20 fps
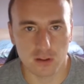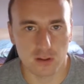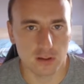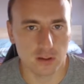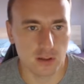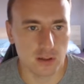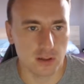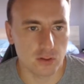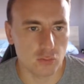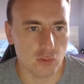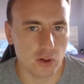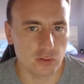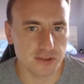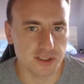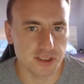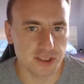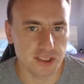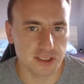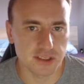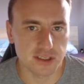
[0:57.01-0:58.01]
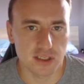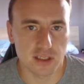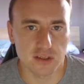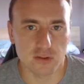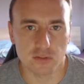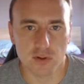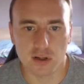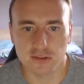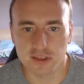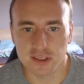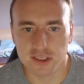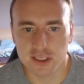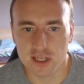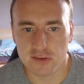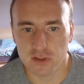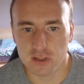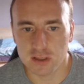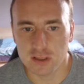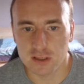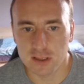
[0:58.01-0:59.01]
in round 6 and in round
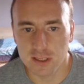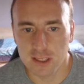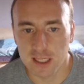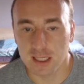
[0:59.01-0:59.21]
7,